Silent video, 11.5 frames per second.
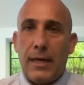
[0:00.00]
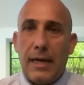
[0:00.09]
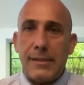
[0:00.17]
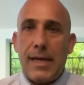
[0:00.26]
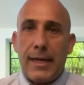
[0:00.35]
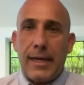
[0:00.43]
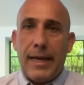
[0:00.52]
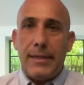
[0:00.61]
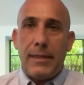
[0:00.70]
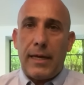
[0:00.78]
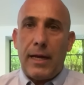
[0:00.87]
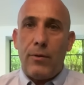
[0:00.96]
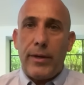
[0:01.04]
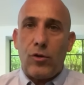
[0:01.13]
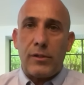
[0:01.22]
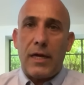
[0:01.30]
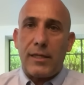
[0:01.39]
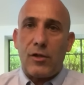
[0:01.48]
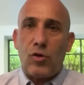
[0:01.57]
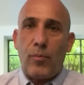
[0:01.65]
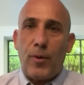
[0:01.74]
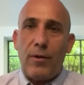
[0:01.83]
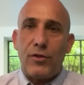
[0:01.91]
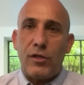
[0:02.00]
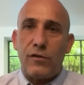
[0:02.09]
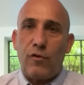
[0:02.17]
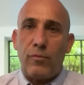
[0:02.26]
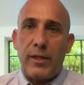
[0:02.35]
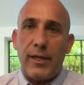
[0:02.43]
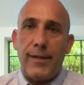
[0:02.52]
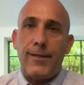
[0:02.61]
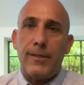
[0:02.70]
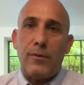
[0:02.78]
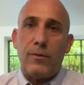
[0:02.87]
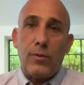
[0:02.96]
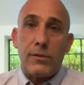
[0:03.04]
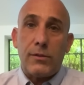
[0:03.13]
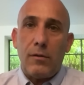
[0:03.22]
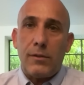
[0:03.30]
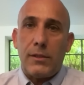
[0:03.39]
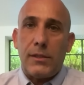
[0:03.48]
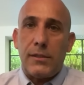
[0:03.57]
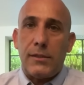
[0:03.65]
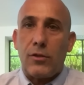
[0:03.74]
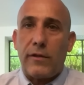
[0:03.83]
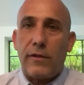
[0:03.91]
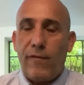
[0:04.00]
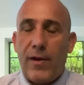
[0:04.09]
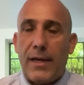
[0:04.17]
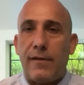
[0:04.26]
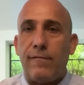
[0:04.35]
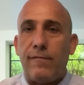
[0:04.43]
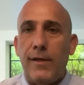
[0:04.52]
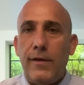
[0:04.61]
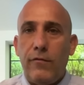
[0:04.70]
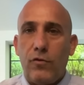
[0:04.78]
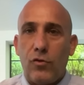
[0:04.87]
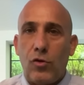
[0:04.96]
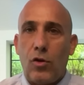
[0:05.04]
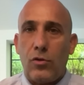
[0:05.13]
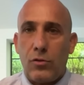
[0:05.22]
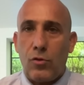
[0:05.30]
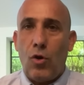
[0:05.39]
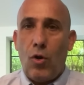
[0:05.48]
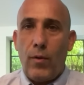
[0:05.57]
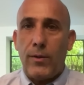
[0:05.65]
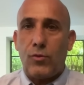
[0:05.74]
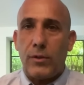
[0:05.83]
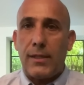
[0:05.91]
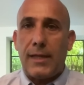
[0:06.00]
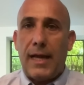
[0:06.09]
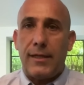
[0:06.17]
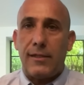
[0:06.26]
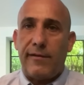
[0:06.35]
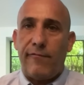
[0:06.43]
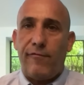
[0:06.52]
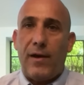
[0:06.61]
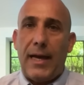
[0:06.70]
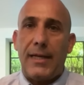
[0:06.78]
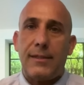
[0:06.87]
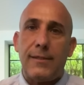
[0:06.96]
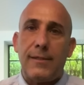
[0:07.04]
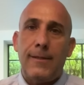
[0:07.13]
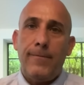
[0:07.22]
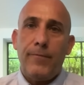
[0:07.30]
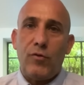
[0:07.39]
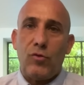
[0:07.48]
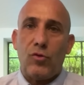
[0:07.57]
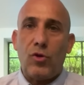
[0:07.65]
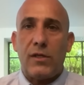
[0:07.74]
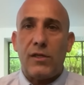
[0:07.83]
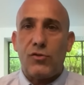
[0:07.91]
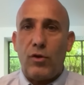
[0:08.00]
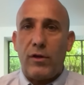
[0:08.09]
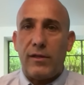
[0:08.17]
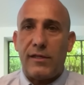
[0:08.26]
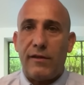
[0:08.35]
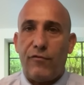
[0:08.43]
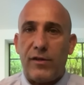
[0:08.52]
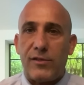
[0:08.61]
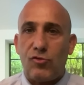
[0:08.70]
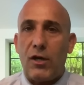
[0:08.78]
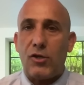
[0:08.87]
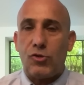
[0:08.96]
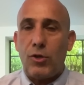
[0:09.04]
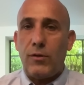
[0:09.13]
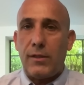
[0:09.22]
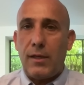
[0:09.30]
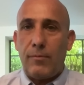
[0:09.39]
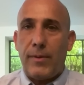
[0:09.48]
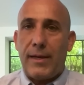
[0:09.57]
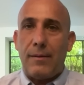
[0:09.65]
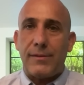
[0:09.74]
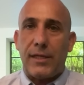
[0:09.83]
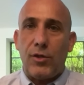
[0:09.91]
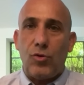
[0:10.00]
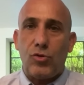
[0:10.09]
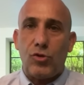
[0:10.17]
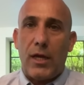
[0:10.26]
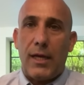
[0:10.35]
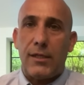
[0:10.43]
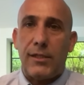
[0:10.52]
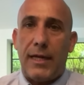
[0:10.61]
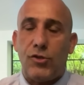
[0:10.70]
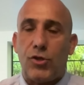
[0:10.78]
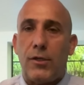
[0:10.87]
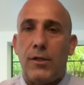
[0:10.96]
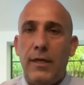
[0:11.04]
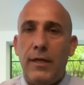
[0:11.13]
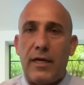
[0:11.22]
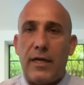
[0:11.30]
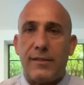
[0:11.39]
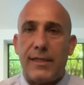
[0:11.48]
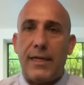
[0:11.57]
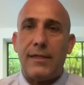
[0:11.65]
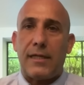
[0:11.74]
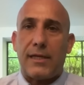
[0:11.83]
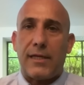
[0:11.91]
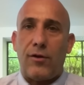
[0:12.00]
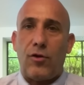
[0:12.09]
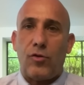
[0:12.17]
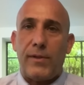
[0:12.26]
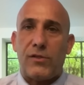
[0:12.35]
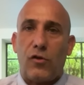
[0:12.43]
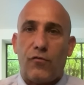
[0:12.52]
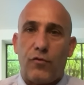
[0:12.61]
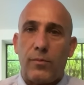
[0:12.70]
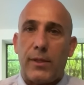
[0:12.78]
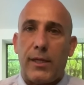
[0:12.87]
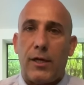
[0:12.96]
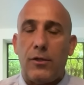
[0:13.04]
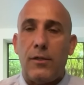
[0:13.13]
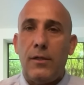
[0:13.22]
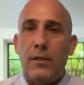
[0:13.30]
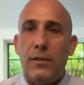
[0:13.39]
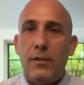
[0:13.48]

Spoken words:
in Gaza, again and again, we conducted operations from the air. And we saw this is not effective. If you don't go into the tunnels and fight, you don't destroy this infrastructure, it becomes a huge danger. There are things that cannot be solved from the